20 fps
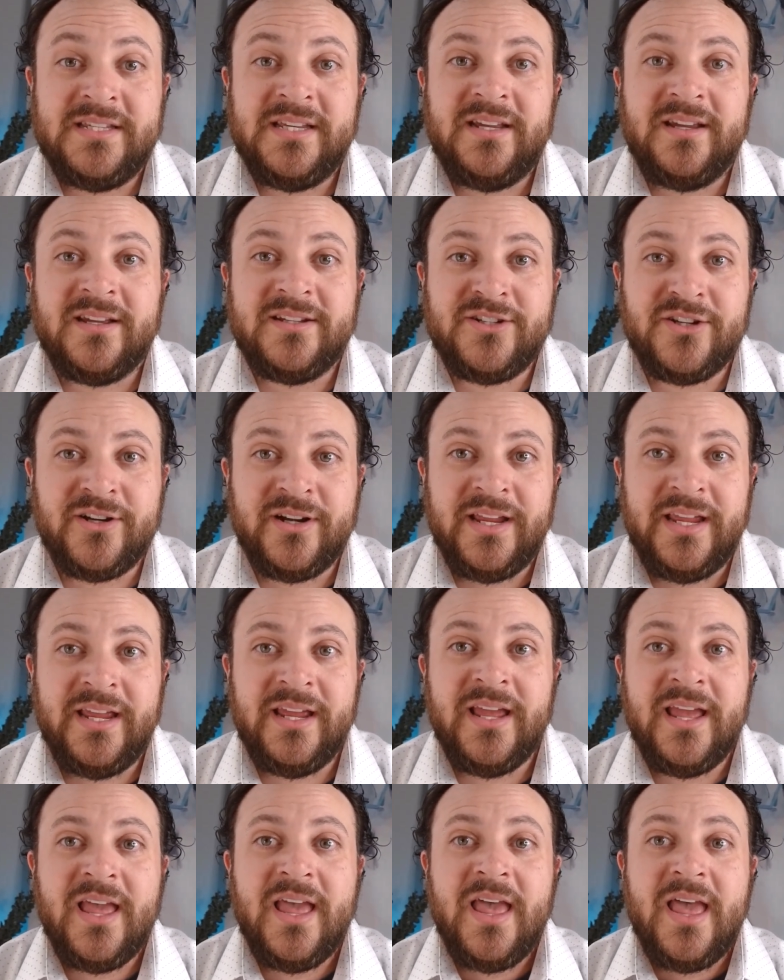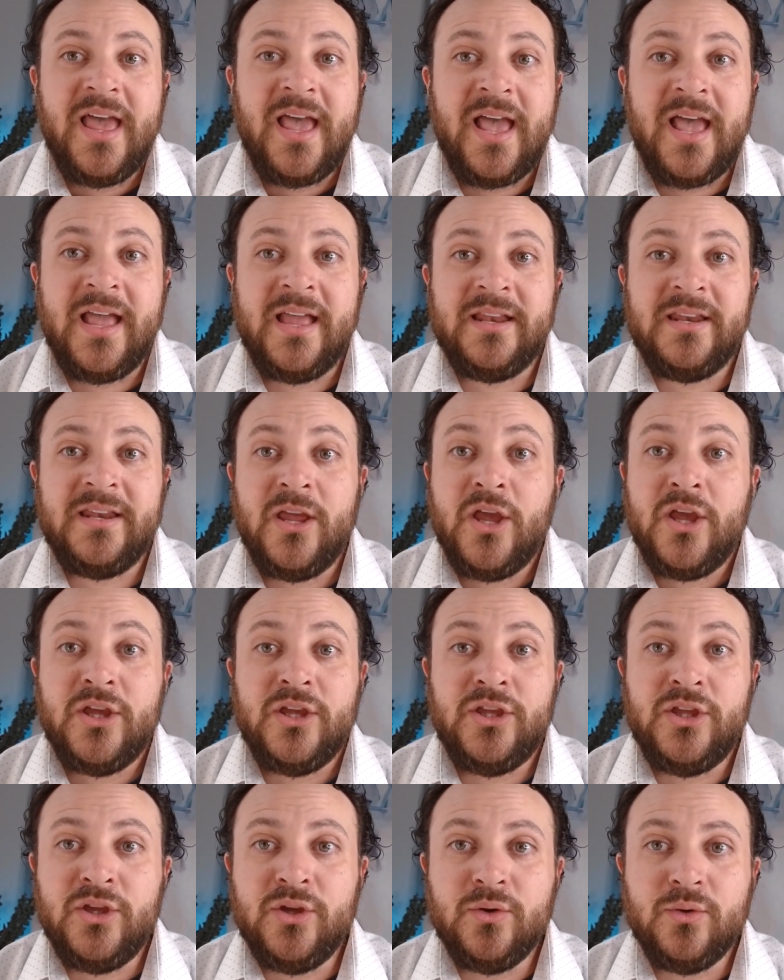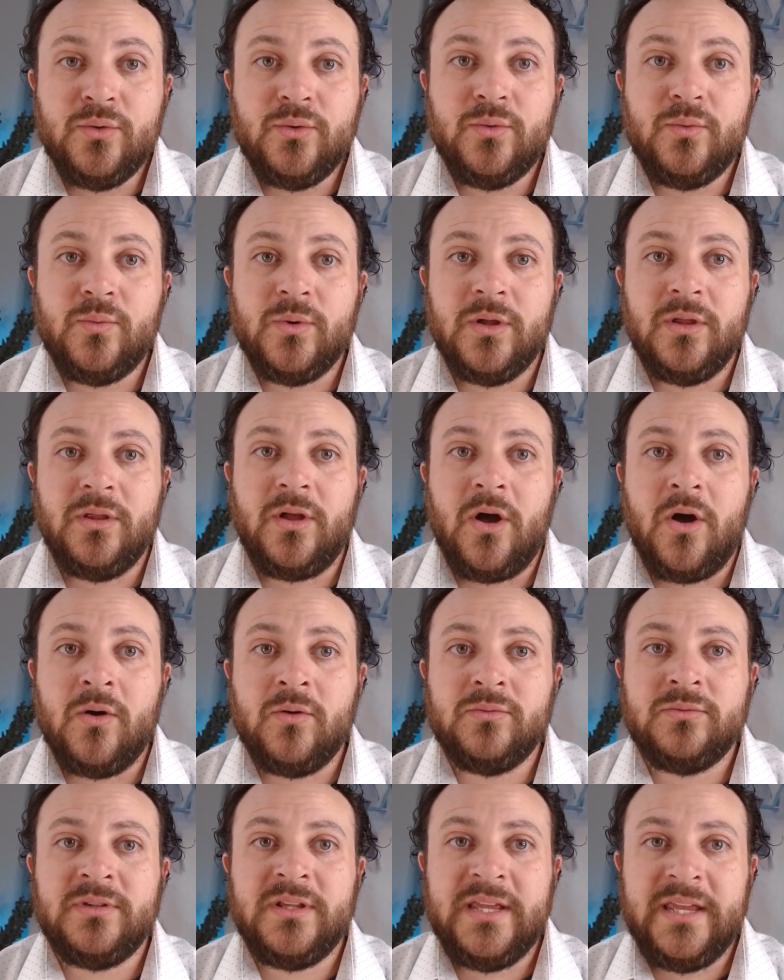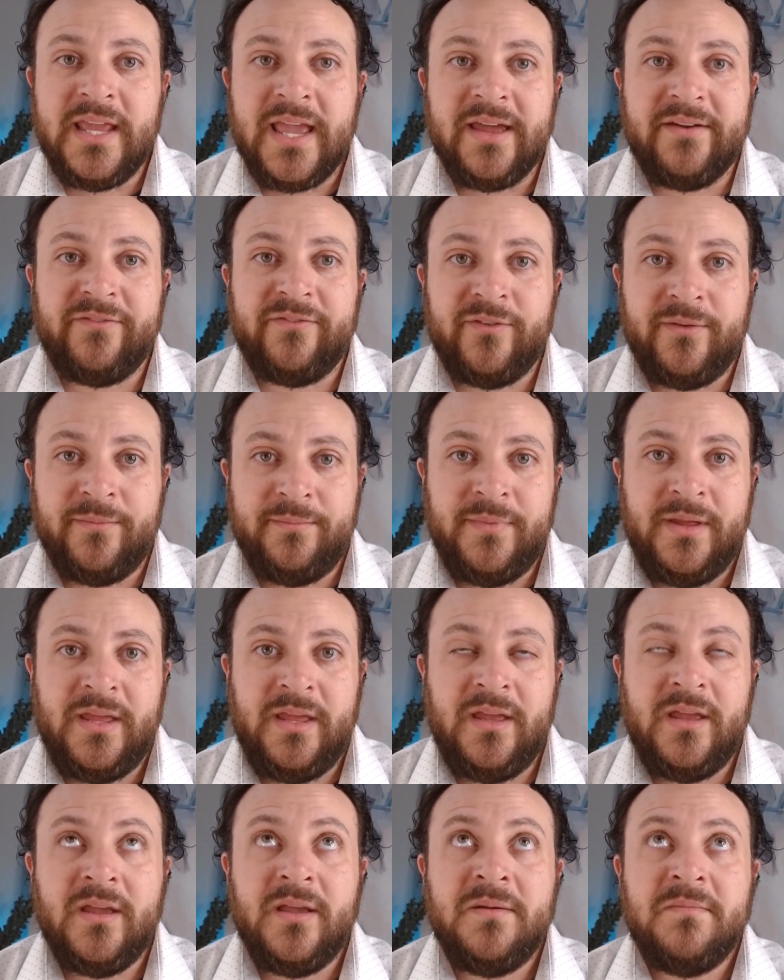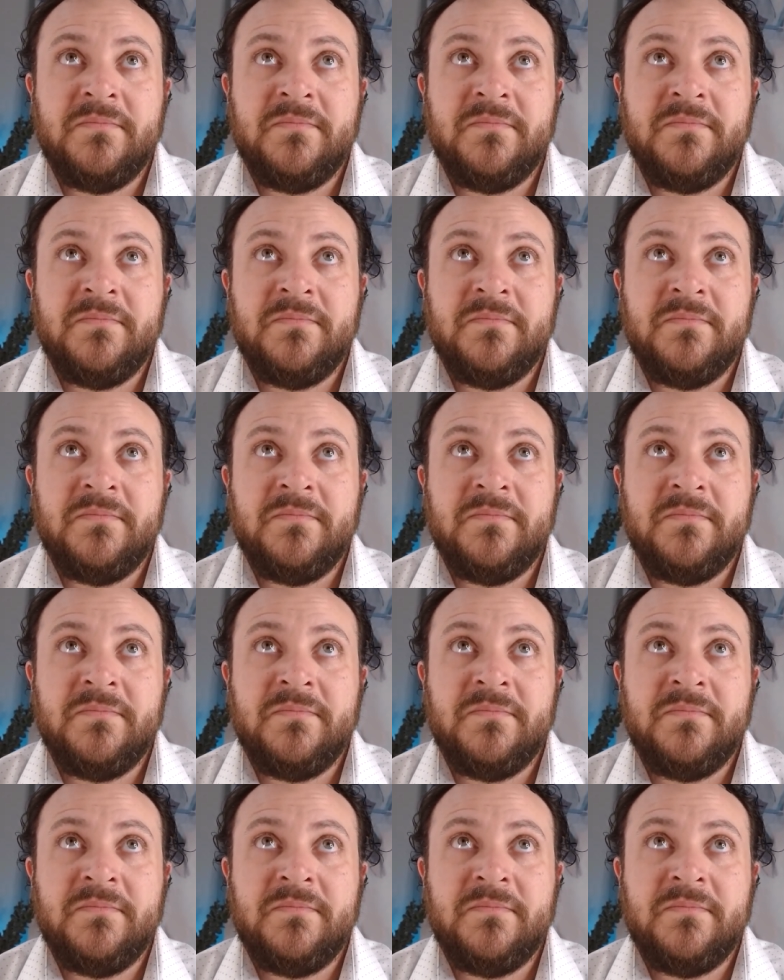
attorney, and you will only get from me